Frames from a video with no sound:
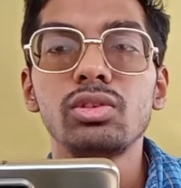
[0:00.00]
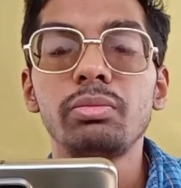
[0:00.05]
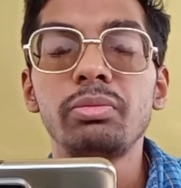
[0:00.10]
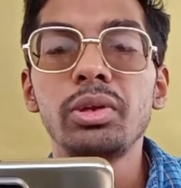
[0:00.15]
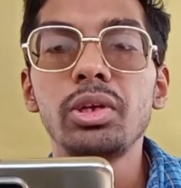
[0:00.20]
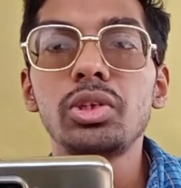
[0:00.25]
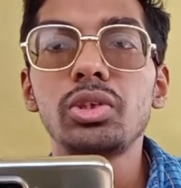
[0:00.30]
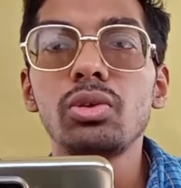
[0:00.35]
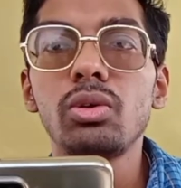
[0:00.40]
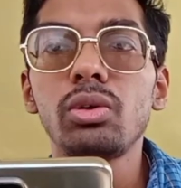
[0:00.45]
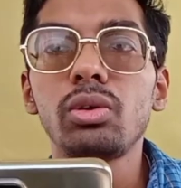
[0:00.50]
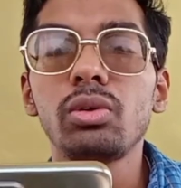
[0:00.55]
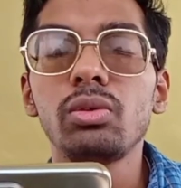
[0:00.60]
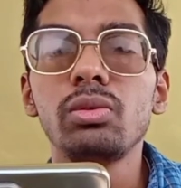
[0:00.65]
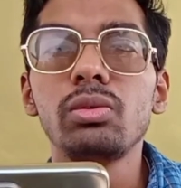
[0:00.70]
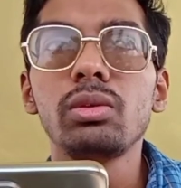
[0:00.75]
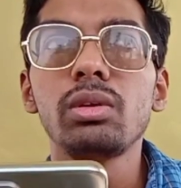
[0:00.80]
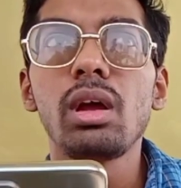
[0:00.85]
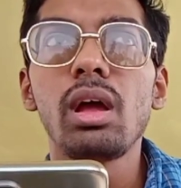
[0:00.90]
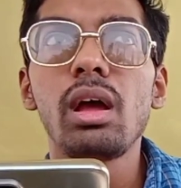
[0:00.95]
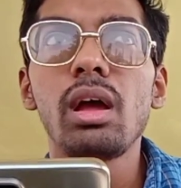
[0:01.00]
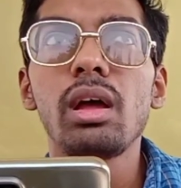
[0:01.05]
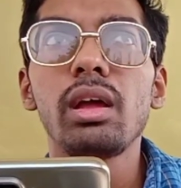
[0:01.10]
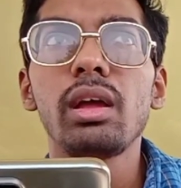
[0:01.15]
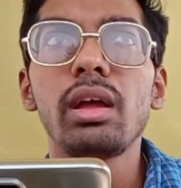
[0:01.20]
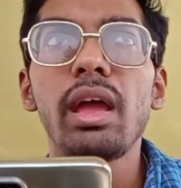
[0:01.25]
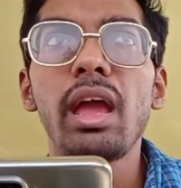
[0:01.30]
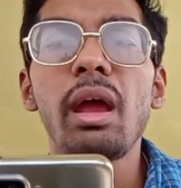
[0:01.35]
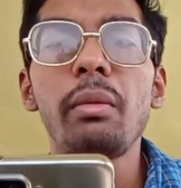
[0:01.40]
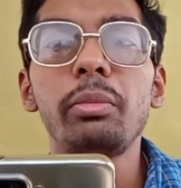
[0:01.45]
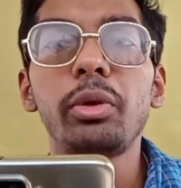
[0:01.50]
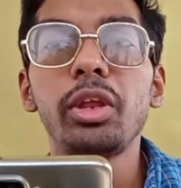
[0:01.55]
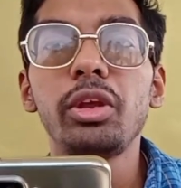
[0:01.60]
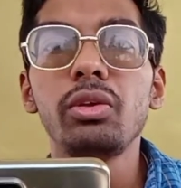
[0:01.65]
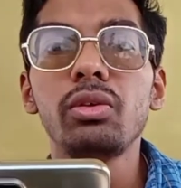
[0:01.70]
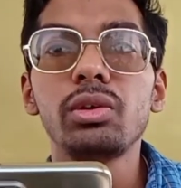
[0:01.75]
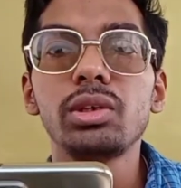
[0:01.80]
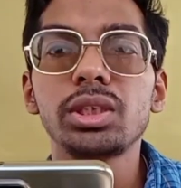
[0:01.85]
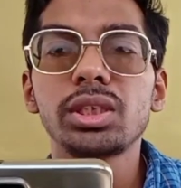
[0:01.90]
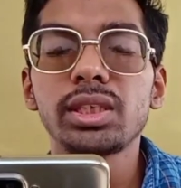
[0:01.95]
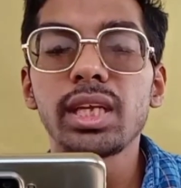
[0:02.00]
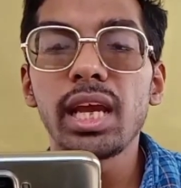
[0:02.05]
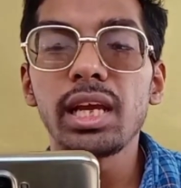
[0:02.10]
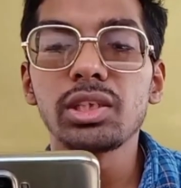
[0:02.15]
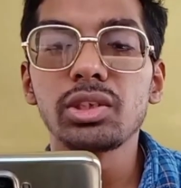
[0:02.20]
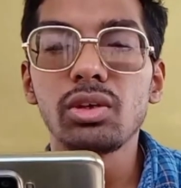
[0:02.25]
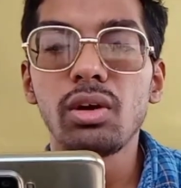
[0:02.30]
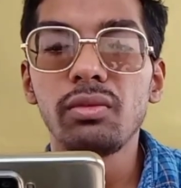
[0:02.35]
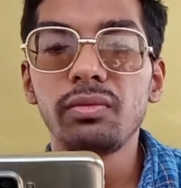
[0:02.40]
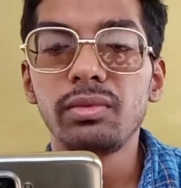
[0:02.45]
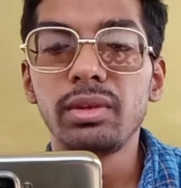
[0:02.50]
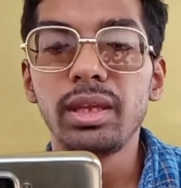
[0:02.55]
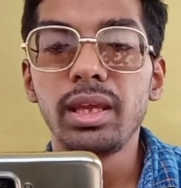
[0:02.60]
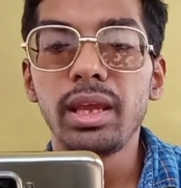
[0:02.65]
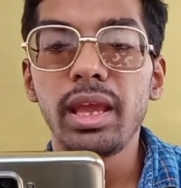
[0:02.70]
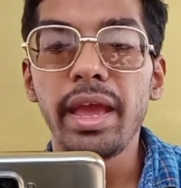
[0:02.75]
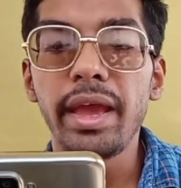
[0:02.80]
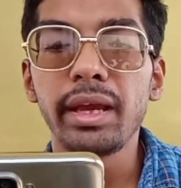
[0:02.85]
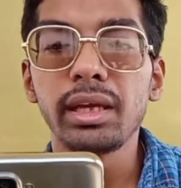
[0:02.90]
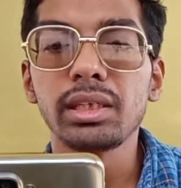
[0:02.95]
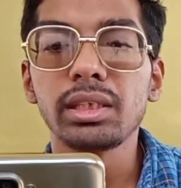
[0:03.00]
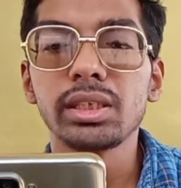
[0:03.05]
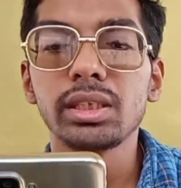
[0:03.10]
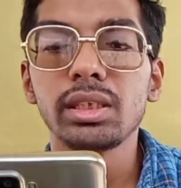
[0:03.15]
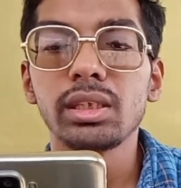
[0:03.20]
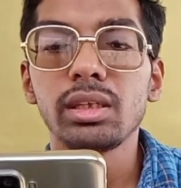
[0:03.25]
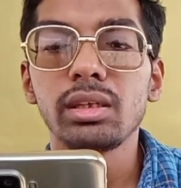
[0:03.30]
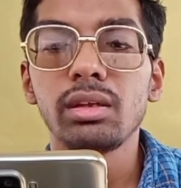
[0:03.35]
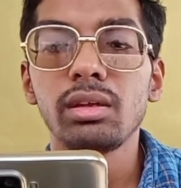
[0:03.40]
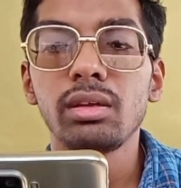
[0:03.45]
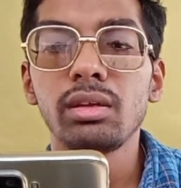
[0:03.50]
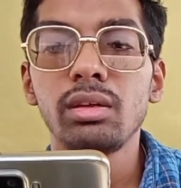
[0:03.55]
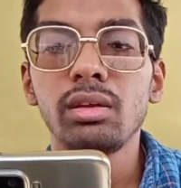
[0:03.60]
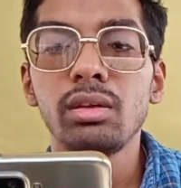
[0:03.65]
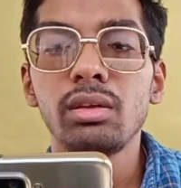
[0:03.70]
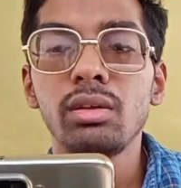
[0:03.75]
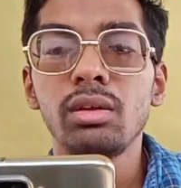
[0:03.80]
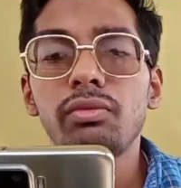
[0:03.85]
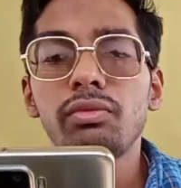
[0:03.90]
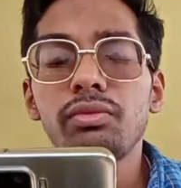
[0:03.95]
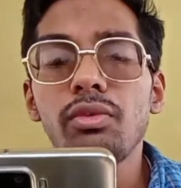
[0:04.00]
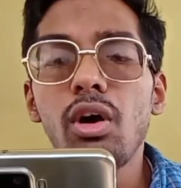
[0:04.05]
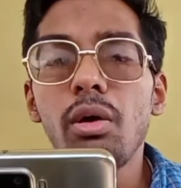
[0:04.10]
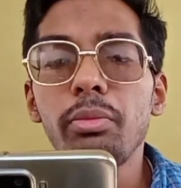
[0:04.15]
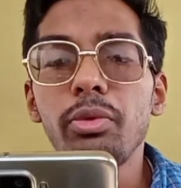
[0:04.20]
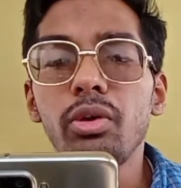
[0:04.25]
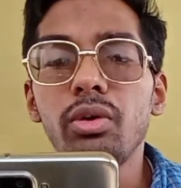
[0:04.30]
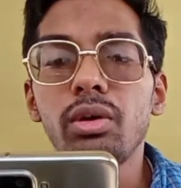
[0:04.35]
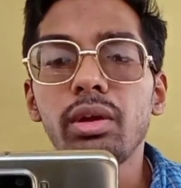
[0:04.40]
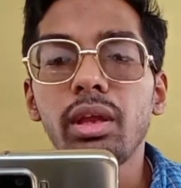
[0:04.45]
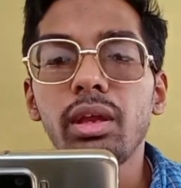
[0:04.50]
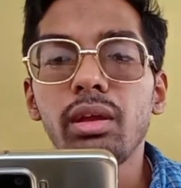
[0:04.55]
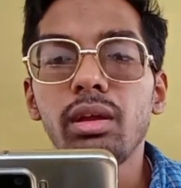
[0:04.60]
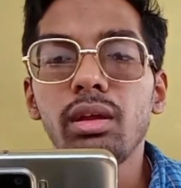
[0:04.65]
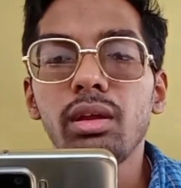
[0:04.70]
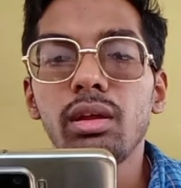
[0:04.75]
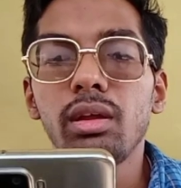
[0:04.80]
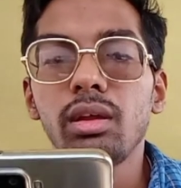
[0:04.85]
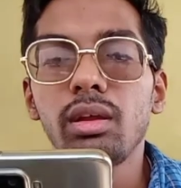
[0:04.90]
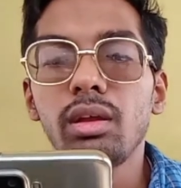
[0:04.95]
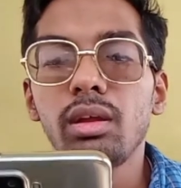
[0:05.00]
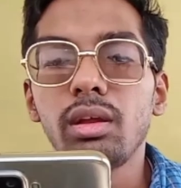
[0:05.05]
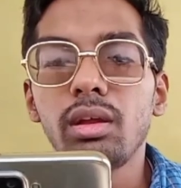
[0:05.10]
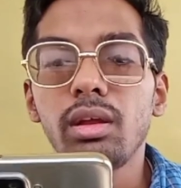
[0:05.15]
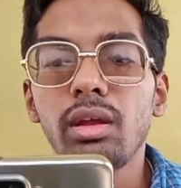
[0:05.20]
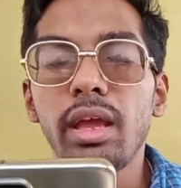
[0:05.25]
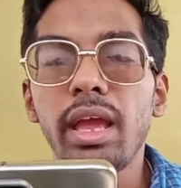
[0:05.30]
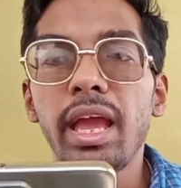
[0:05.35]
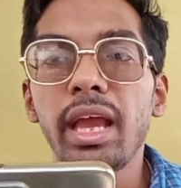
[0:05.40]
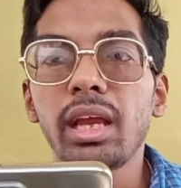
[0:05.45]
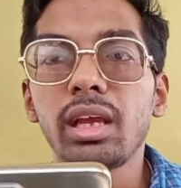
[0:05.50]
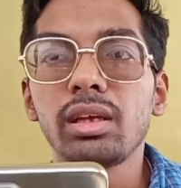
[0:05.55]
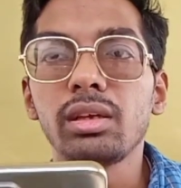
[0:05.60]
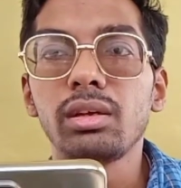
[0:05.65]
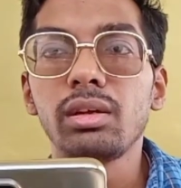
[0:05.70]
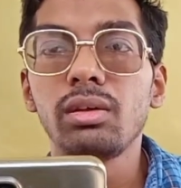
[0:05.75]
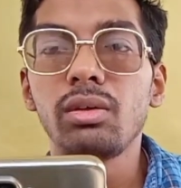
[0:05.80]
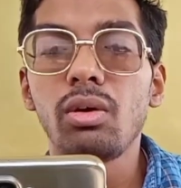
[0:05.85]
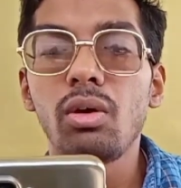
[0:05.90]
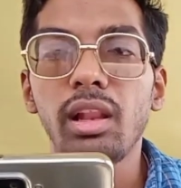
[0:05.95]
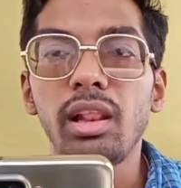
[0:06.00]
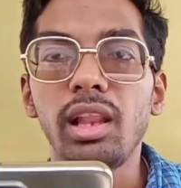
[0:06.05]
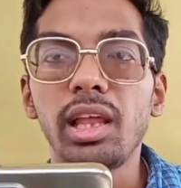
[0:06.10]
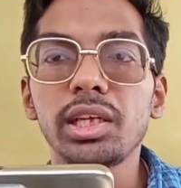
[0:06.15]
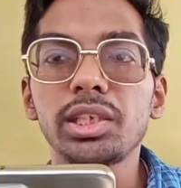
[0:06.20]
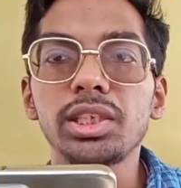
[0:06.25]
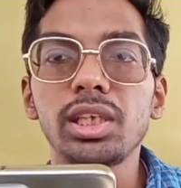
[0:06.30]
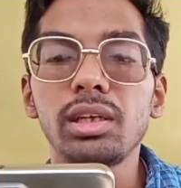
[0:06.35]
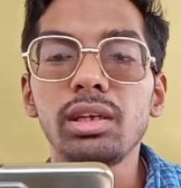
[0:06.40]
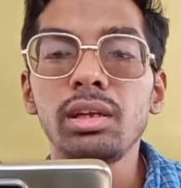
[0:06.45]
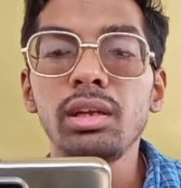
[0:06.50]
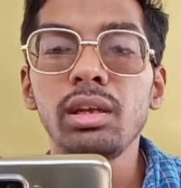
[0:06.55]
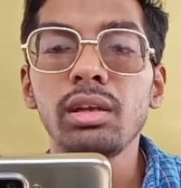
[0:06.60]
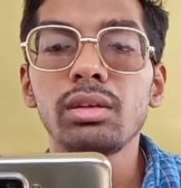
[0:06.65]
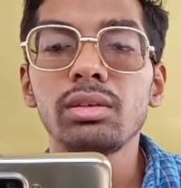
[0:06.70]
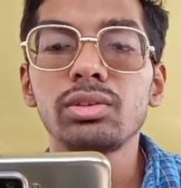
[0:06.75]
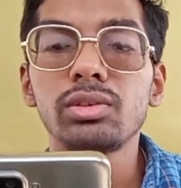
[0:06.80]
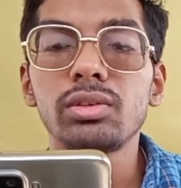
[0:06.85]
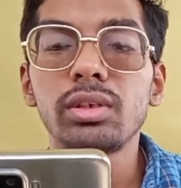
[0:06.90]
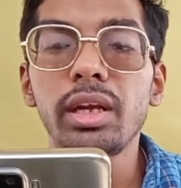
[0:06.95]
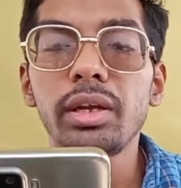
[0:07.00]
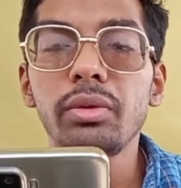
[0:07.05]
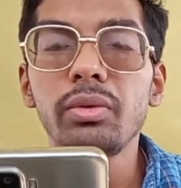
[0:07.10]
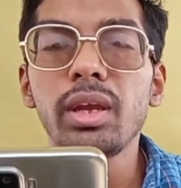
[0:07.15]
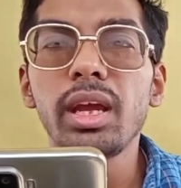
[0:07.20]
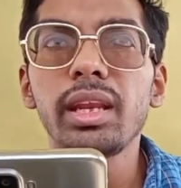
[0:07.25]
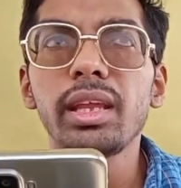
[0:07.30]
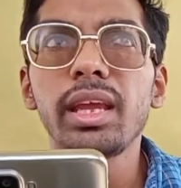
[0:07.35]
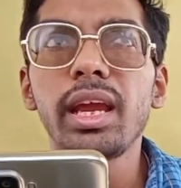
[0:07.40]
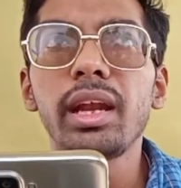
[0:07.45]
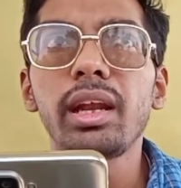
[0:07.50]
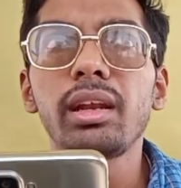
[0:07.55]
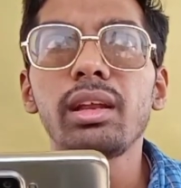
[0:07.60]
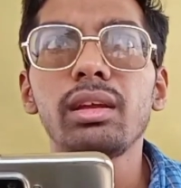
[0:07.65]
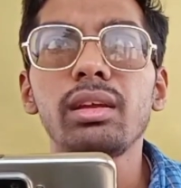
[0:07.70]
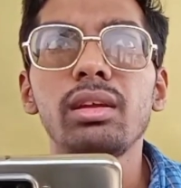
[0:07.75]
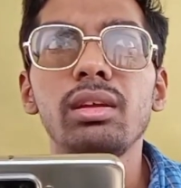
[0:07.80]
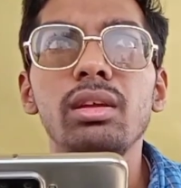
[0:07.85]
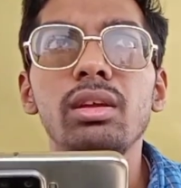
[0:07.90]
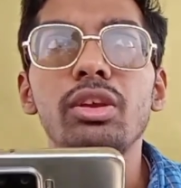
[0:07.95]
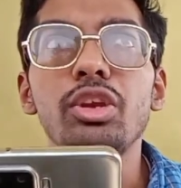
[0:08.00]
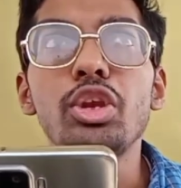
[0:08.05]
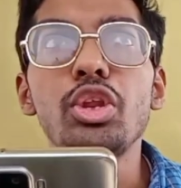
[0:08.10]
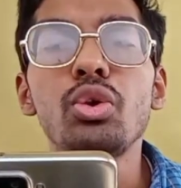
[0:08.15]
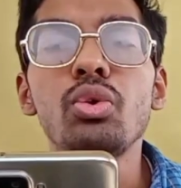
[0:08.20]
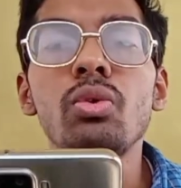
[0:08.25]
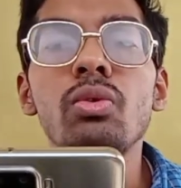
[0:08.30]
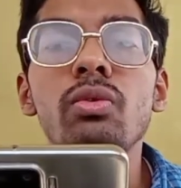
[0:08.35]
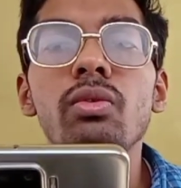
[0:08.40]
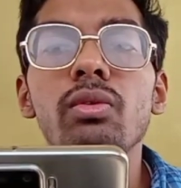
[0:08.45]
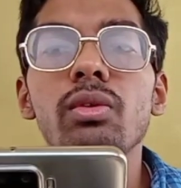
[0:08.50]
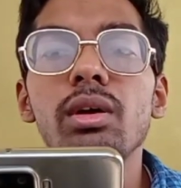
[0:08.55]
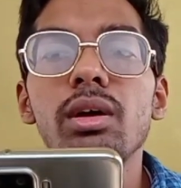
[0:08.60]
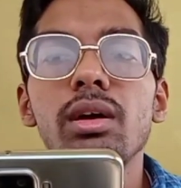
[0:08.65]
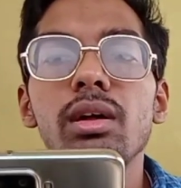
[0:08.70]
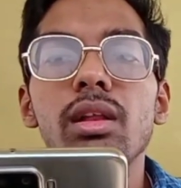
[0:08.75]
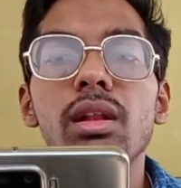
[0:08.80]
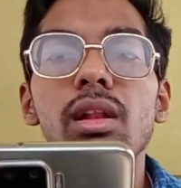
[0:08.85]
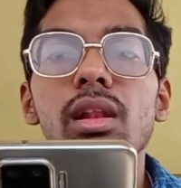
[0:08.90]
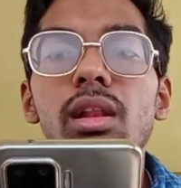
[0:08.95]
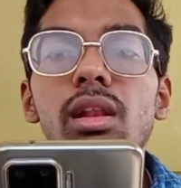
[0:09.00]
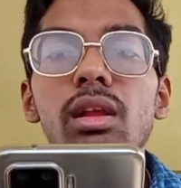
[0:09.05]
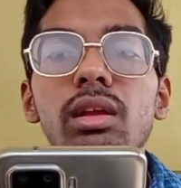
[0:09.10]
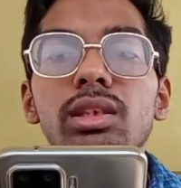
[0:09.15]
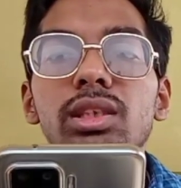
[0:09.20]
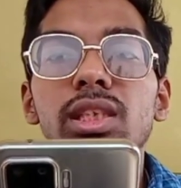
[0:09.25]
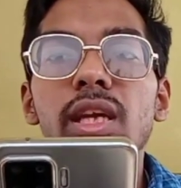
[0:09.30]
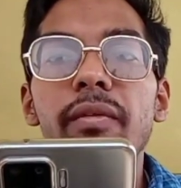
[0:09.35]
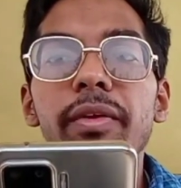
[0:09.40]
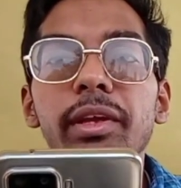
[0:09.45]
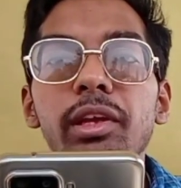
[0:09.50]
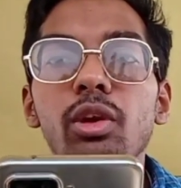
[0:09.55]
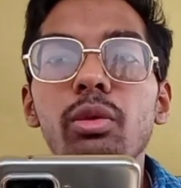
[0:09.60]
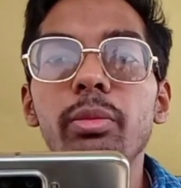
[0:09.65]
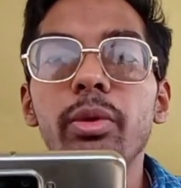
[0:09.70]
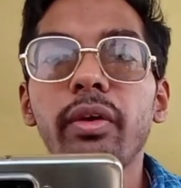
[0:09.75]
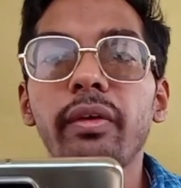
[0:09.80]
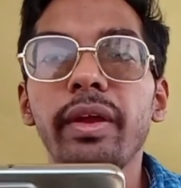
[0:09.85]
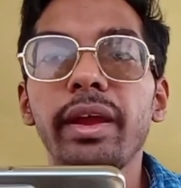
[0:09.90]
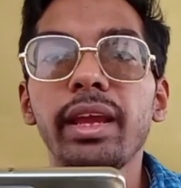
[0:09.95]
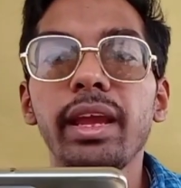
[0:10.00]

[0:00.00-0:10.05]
So be sure to empty your stacks of the acts from your egg collection so that you can get new 7 km